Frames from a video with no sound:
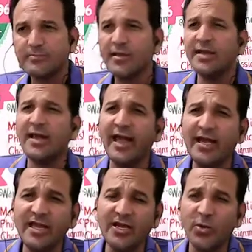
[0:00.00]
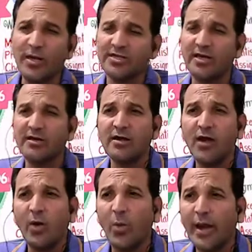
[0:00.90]
In any equation,
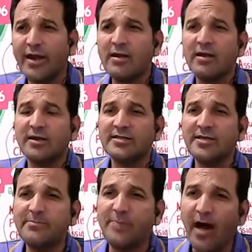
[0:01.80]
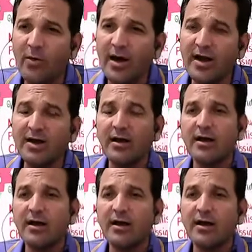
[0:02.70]
when the power